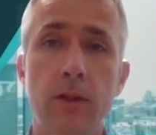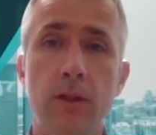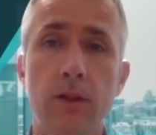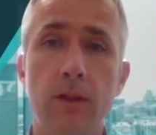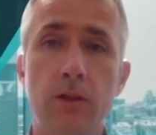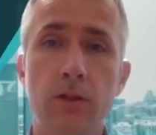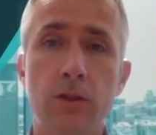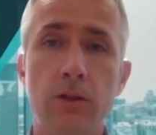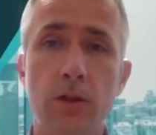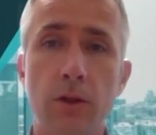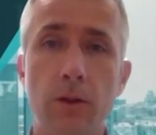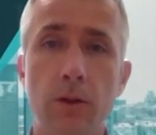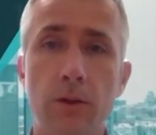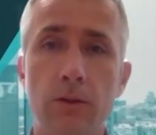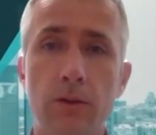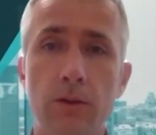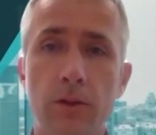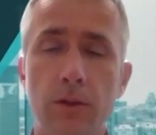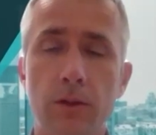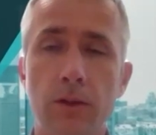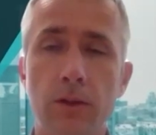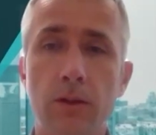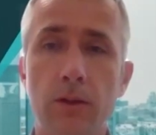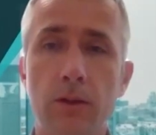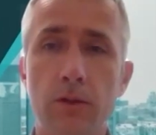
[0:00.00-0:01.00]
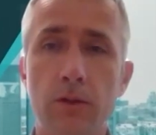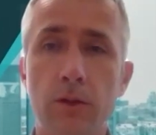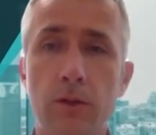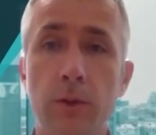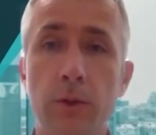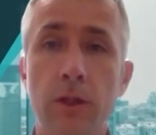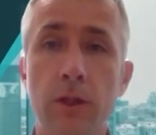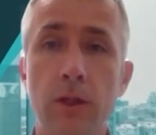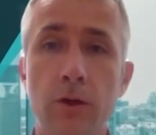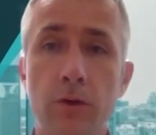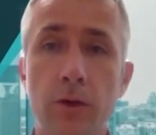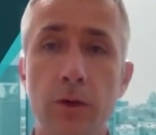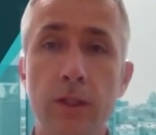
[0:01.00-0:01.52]
so to
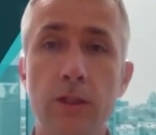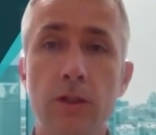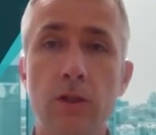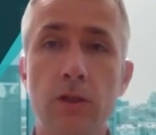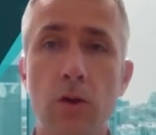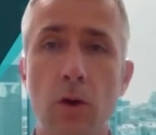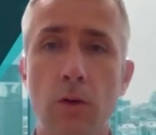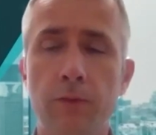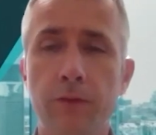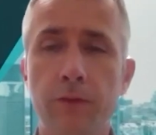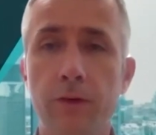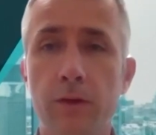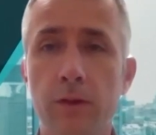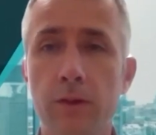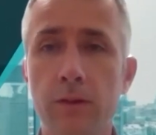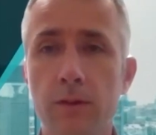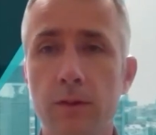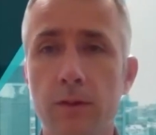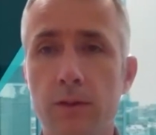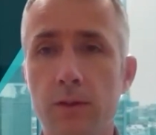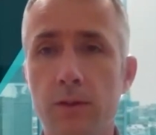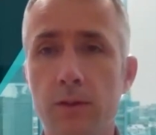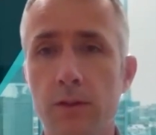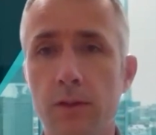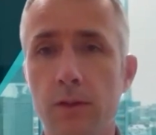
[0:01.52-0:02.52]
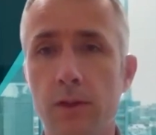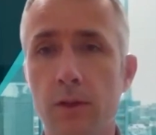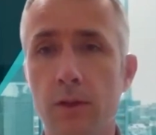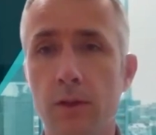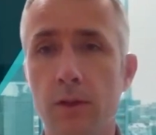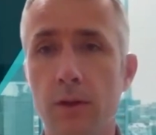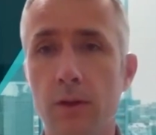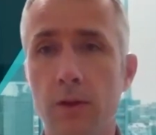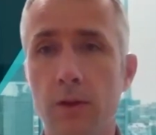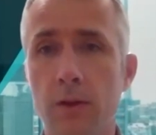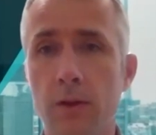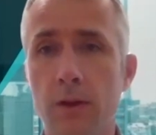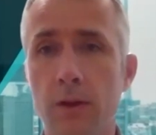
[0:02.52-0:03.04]
increase confidence,
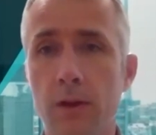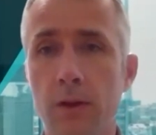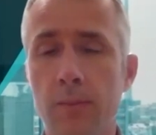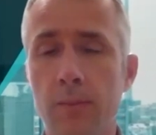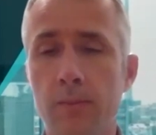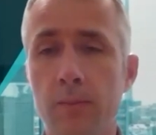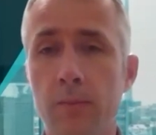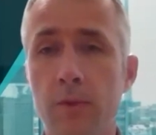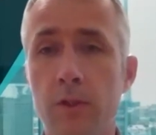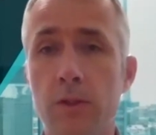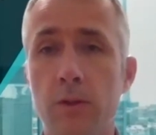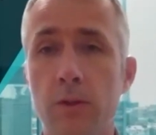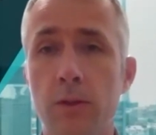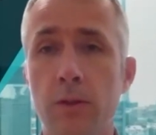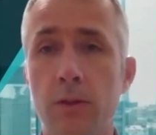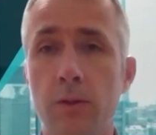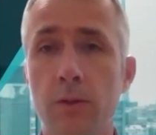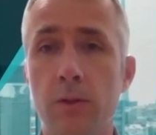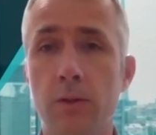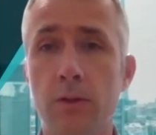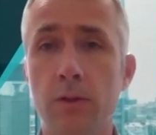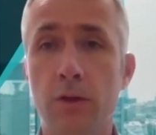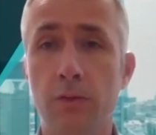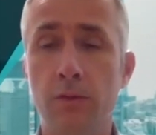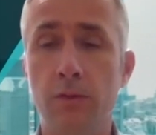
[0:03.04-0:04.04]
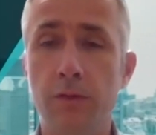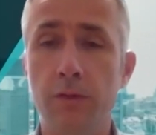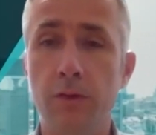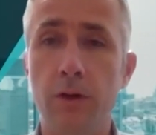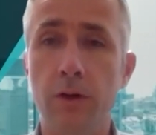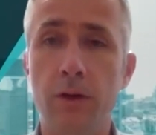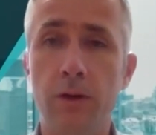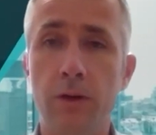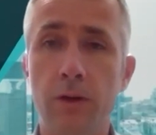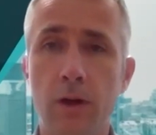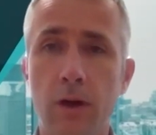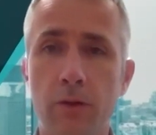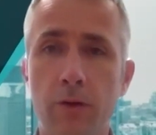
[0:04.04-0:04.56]
to
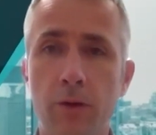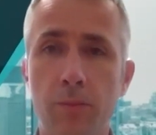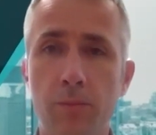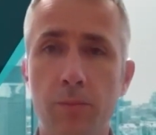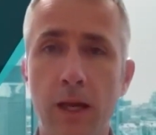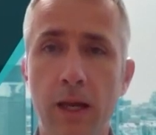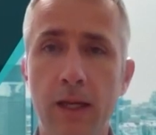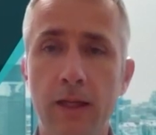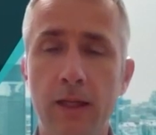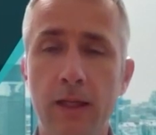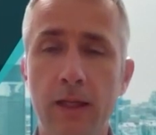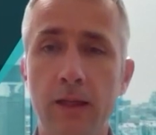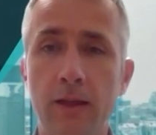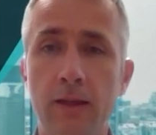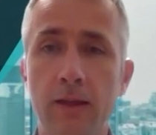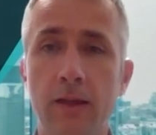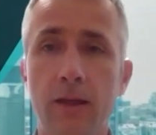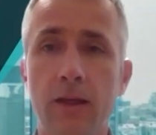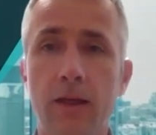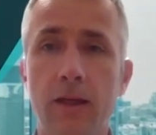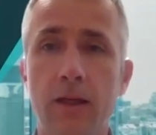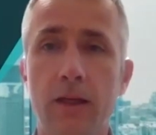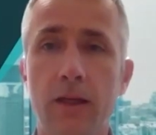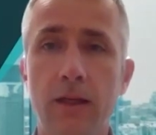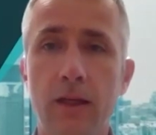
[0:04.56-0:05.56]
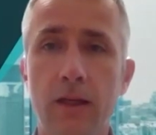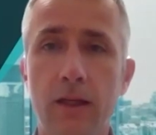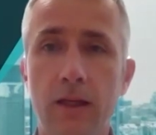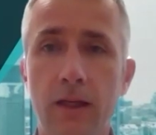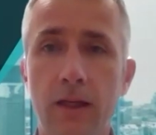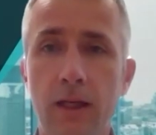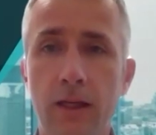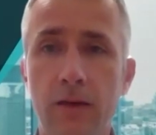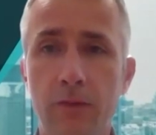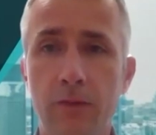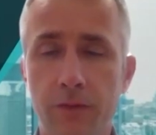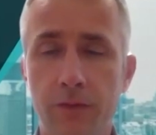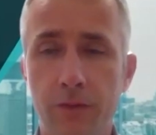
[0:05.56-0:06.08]
convert our remaining
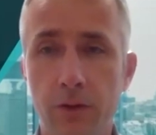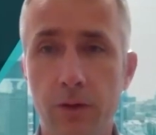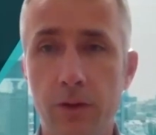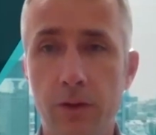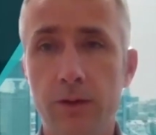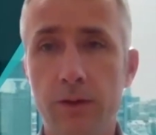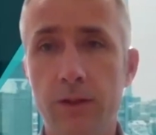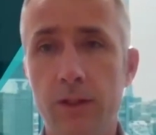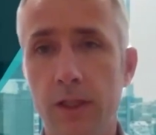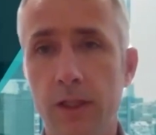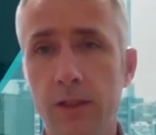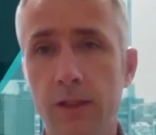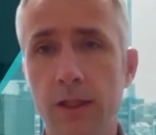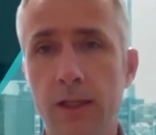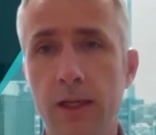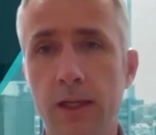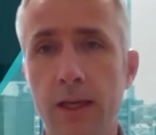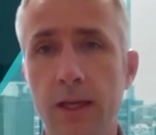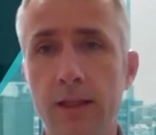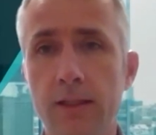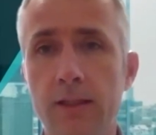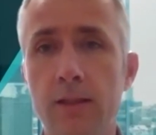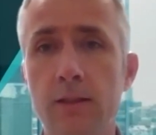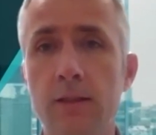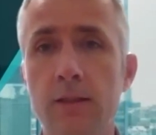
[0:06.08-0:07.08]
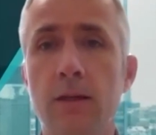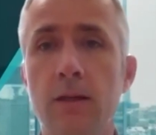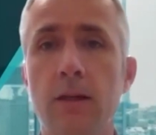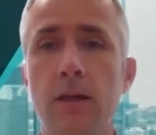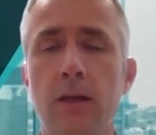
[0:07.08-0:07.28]
inferred to indicated,